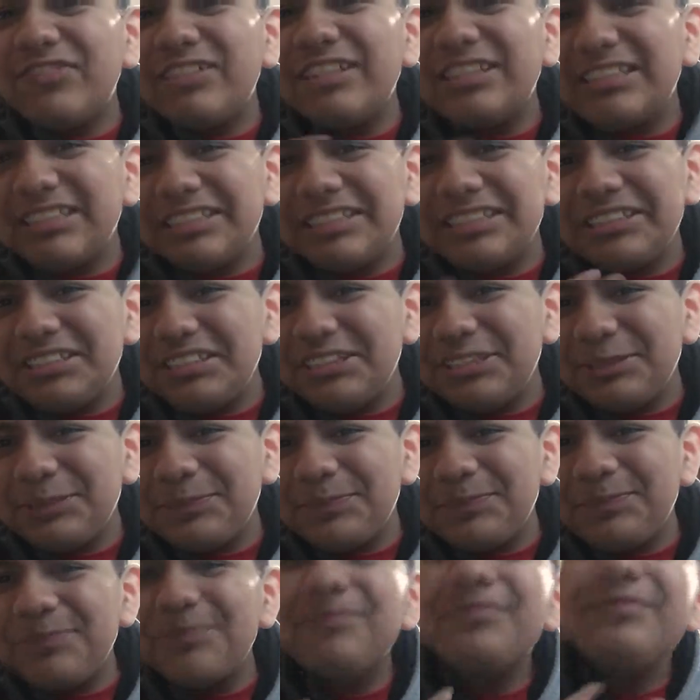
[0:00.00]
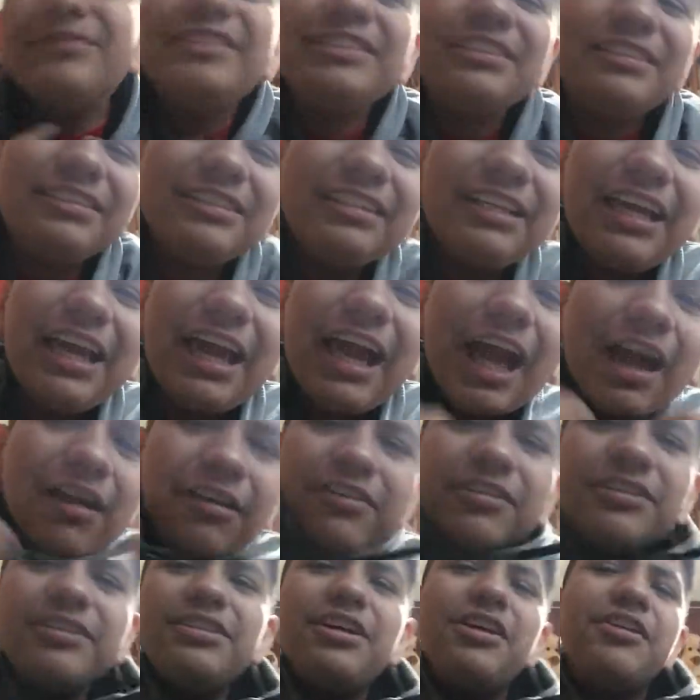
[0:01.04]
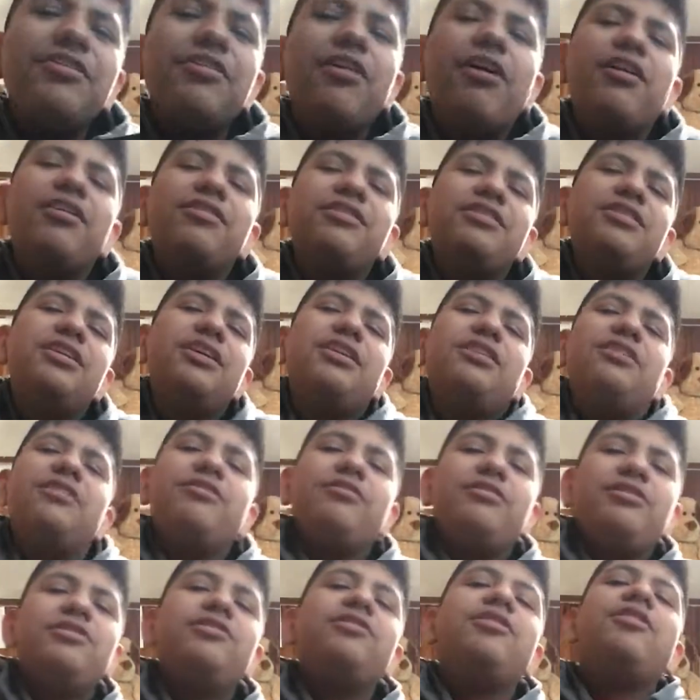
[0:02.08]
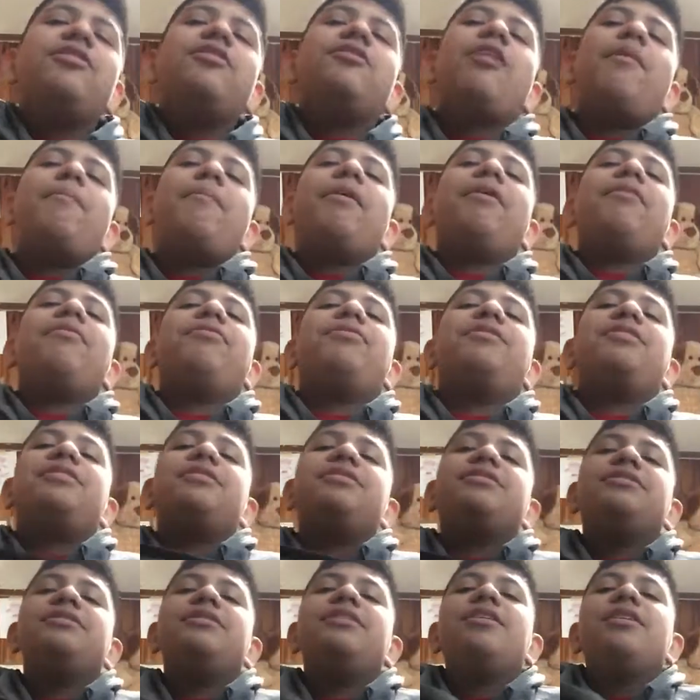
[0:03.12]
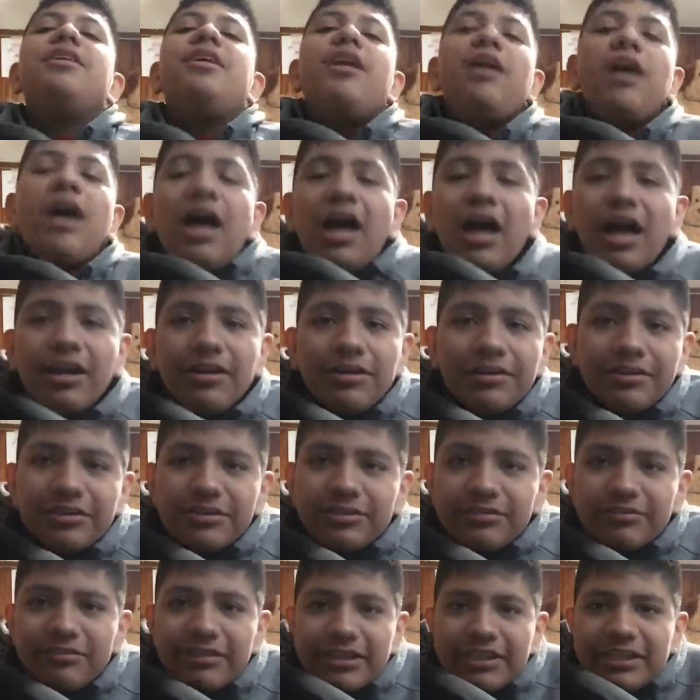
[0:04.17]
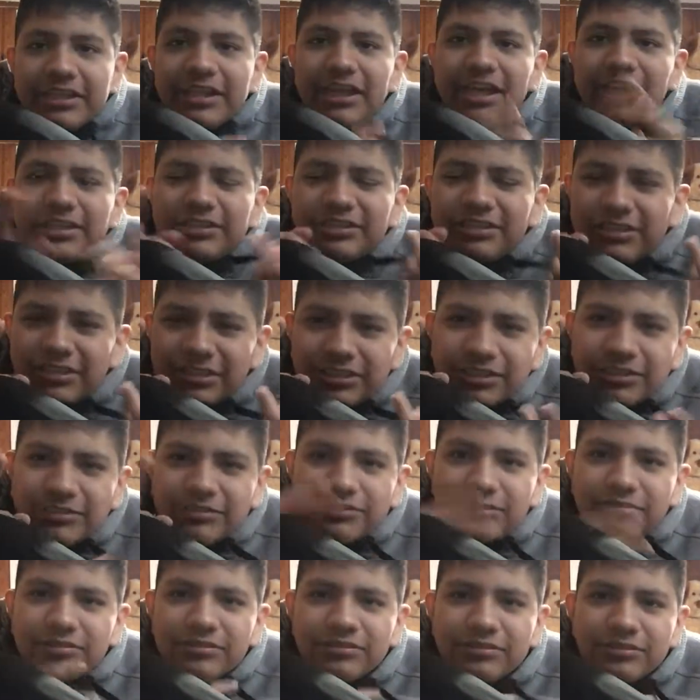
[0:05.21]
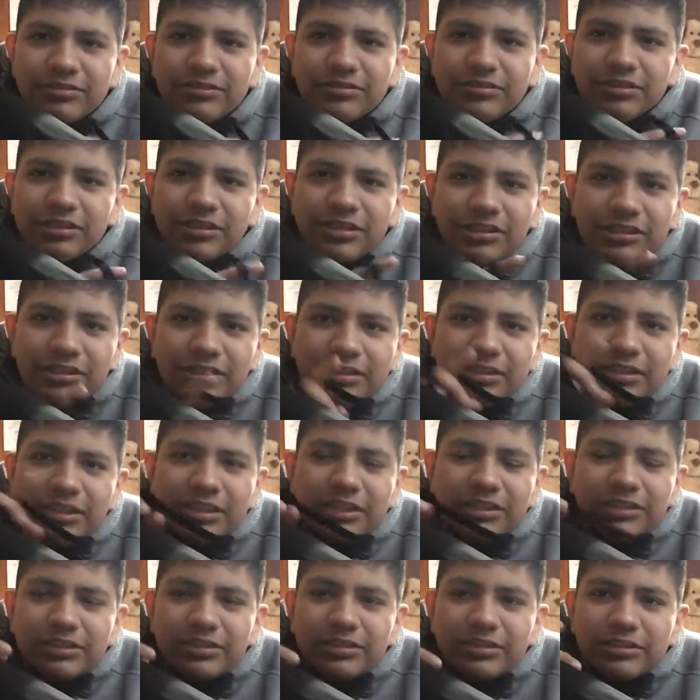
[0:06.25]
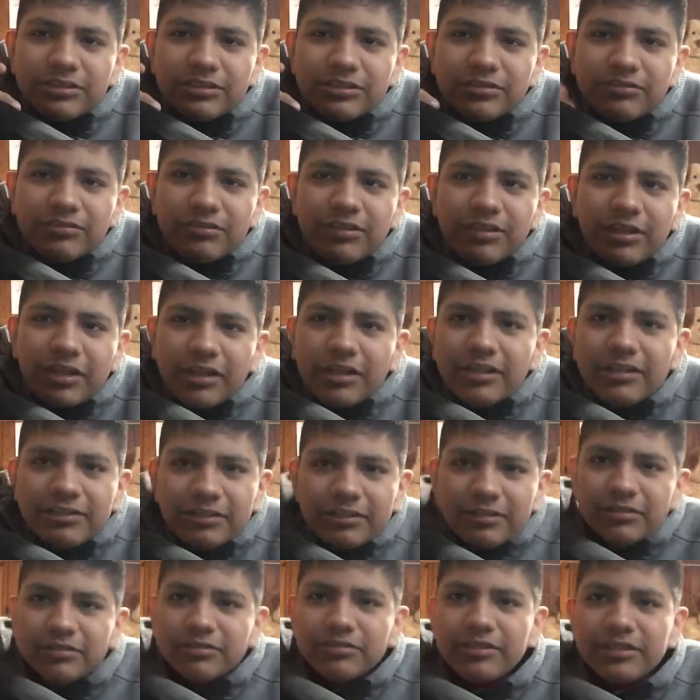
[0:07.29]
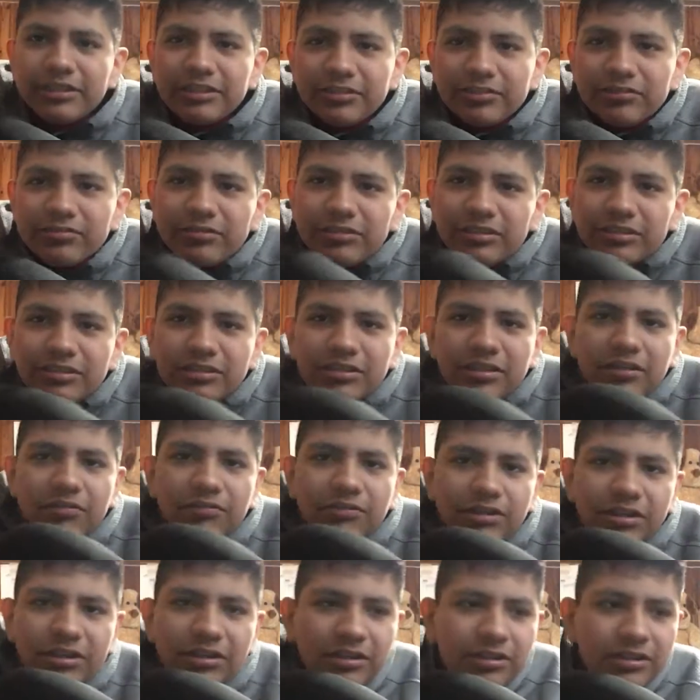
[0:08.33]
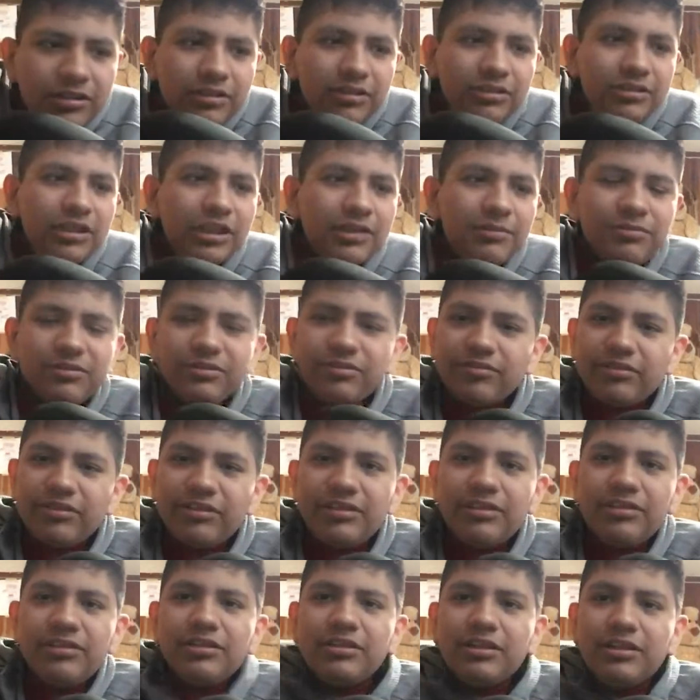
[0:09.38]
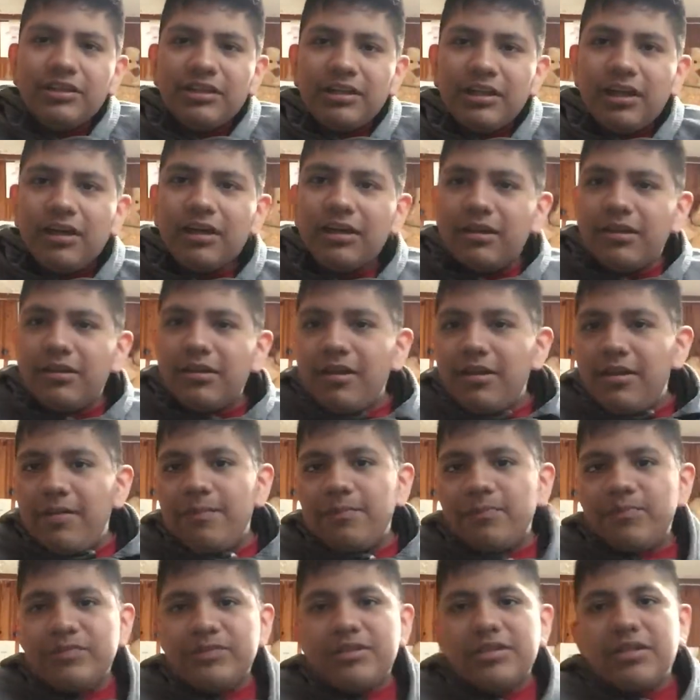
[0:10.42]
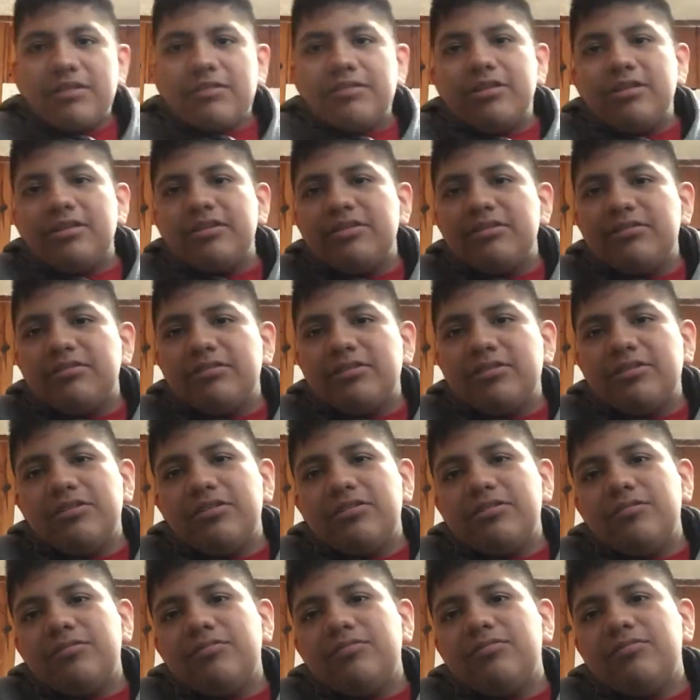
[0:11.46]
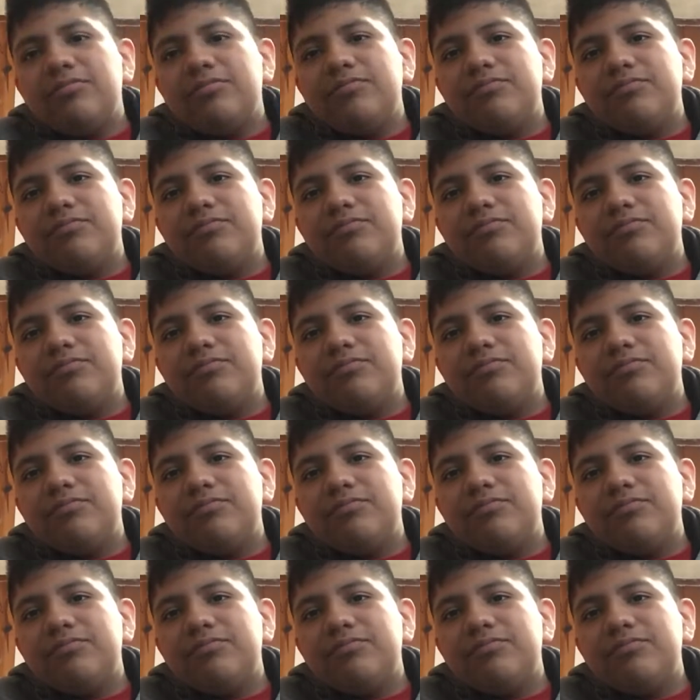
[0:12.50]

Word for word: because, yeah, I'm gonna tell you all this history. So, about this, I'm gonna do, like, until, uh, like, 3 o'clock. Like, 3, when the time is 3. Yeah. So, I'm gonna do a little,